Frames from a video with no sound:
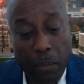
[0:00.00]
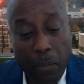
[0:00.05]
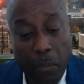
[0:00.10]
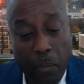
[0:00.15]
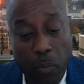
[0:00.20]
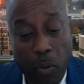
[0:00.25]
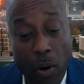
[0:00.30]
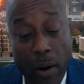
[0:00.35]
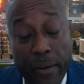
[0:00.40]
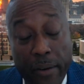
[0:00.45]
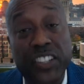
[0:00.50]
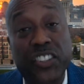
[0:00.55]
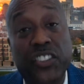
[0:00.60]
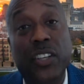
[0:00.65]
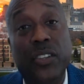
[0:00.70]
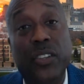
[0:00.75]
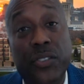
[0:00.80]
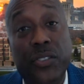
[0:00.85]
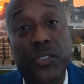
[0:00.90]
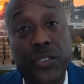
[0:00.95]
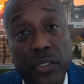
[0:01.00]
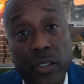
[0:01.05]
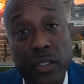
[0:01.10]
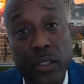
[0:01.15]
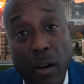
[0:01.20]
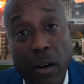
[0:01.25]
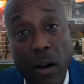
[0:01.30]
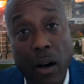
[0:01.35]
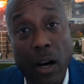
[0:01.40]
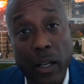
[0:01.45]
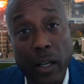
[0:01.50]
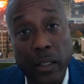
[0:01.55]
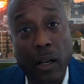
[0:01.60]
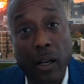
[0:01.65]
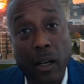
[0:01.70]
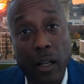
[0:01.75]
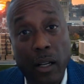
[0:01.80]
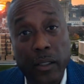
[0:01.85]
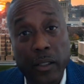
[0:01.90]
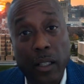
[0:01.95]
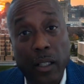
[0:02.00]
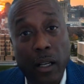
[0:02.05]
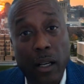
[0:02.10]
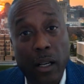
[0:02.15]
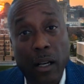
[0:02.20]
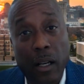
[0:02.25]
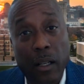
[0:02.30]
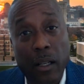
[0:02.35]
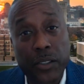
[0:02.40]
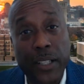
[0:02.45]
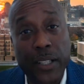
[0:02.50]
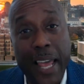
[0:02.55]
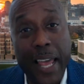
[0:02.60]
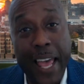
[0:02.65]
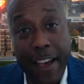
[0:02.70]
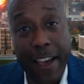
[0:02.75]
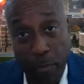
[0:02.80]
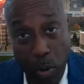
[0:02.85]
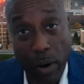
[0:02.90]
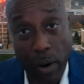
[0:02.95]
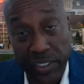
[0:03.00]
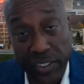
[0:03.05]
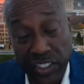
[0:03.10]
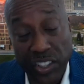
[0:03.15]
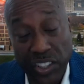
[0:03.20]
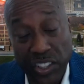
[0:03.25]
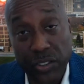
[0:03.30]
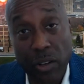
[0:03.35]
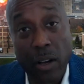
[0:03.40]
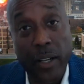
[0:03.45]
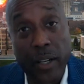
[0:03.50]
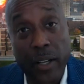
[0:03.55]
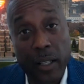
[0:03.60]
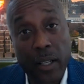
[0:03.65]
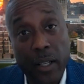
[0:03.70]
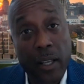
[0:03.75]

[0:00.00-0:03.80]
privileges on staff privileges on